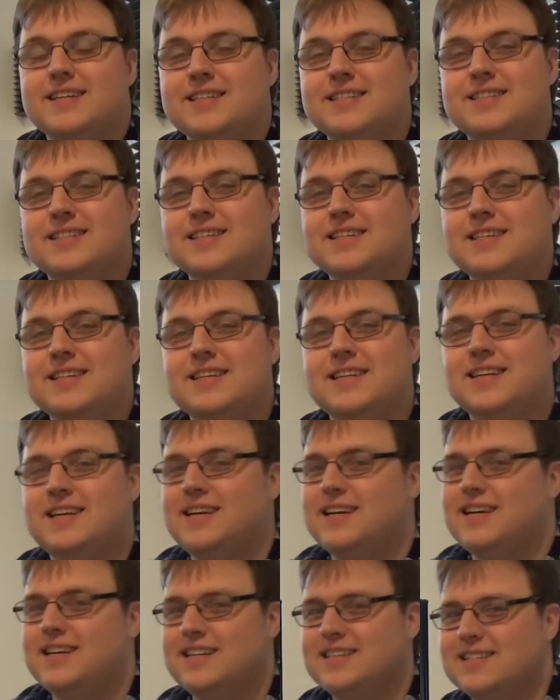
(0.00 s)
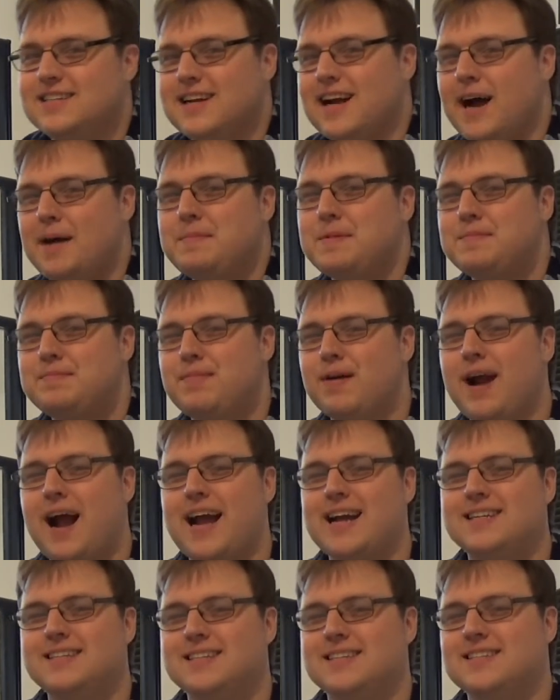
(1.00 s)
You see, it's a common
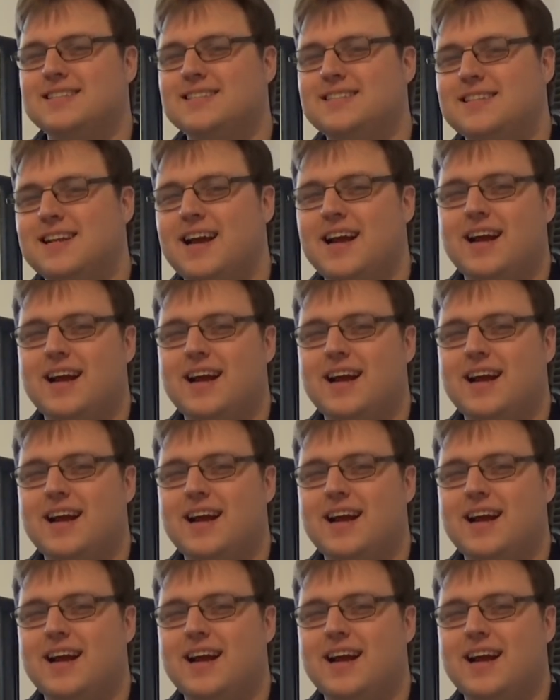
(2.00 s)
practice,